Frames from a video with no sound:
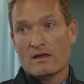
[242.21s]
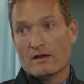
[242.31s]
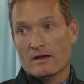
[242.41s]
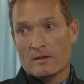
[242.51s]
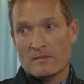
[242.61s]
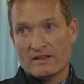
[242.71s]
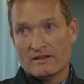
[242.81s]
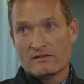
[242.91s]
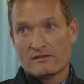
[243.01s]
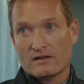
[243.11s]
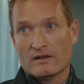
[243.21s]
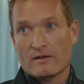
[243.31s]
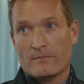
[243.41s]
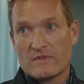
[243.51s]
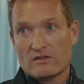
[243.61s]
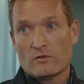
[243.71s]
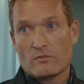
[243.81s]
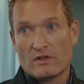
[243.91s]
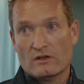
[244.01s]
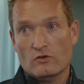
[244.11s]
And that's
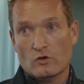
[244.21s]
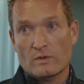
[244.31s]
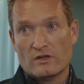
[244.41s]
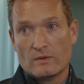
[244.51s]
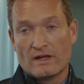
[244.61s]
something new which